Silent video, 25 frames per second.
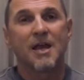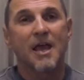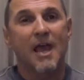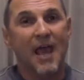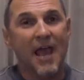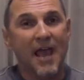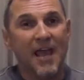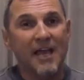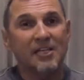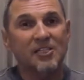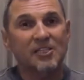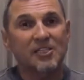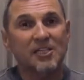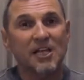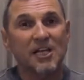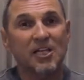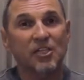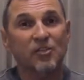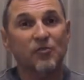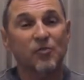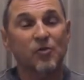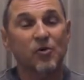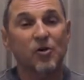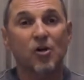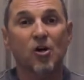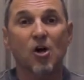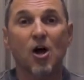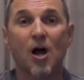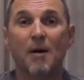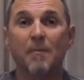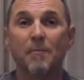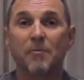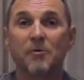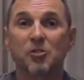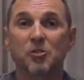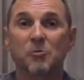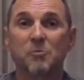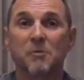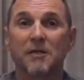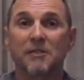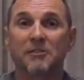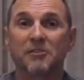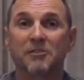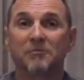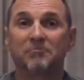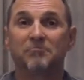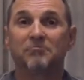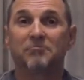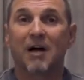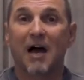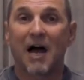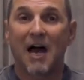A stands for accomplishments.